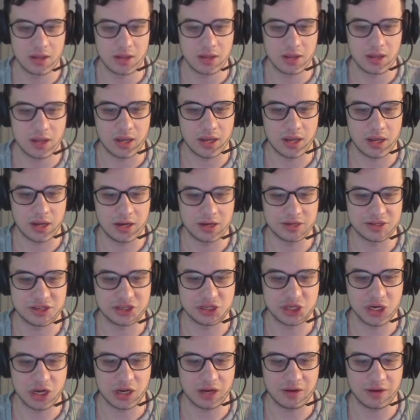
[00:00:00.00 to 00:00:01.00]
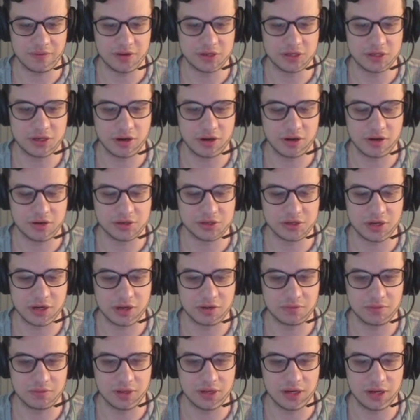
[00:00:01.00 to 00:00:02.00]
And it's a check every turn, so I can
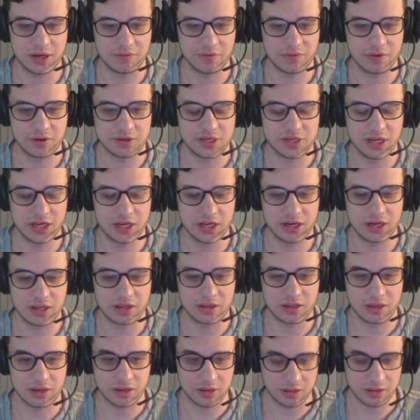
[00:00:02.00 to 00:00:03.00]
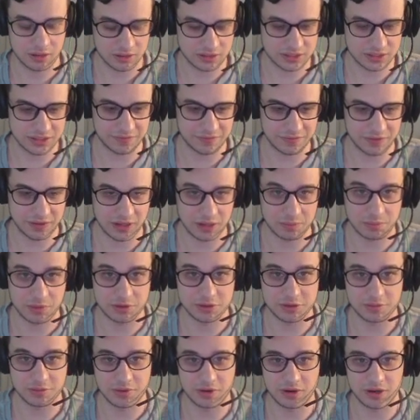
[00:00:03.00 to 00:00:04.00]
really never take anything, except for that
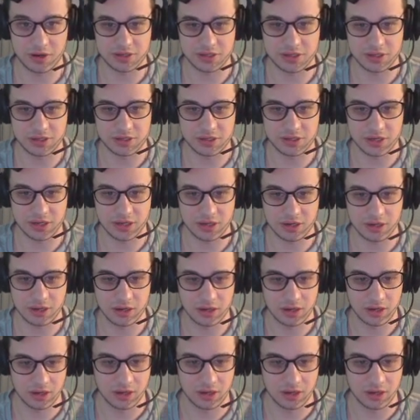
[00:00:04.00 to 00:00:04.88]
bishop there I did take.